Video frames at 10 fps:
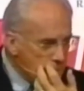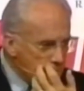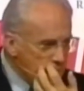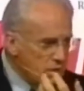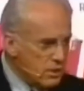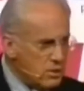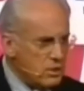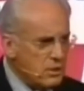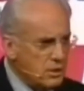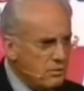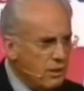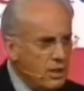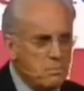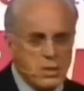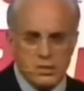He said, this is the
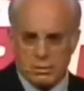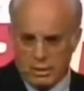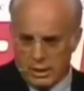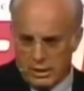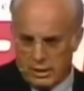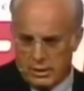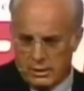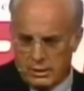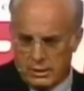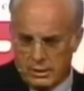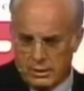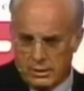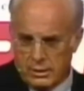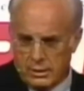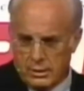divine mystery.
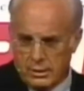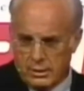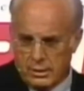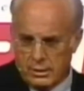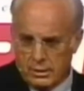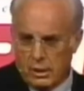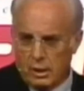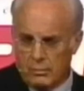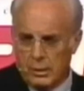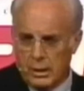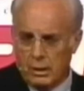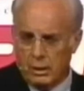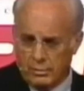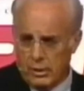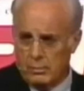It's all of me and
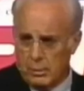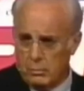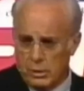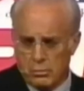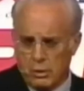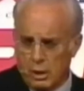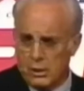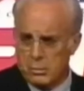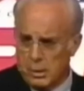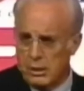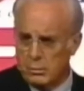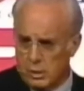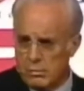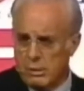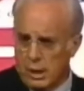all of him, and what's wrong is me and
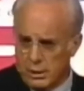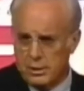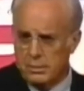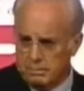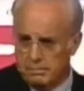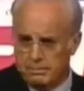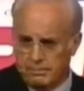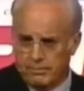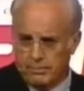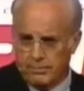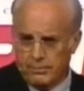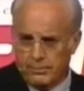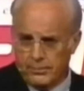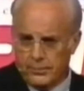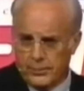what's right is him.
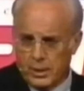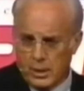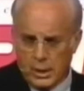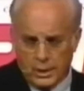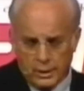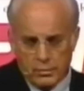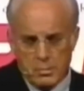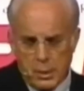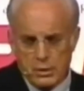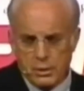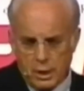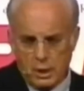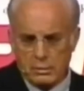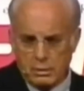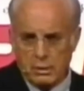In every major
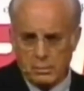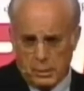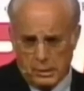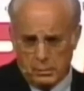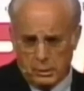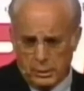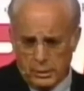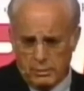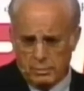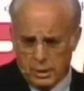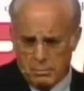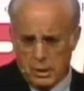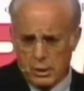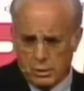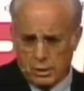doctrine of the Bible, in every
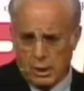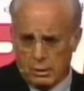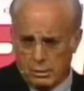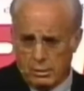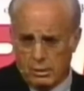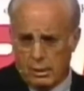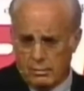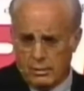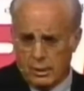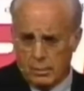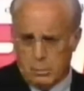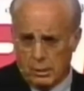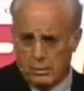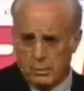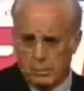major doctrine, you have an
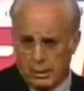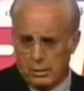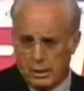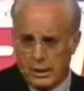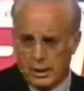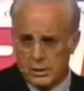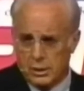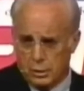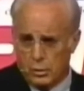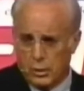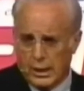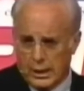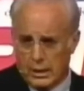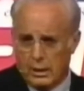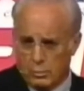apparent paradox that you
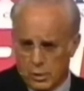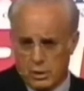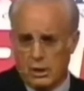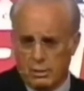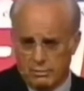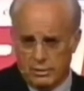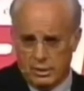cannot resolve.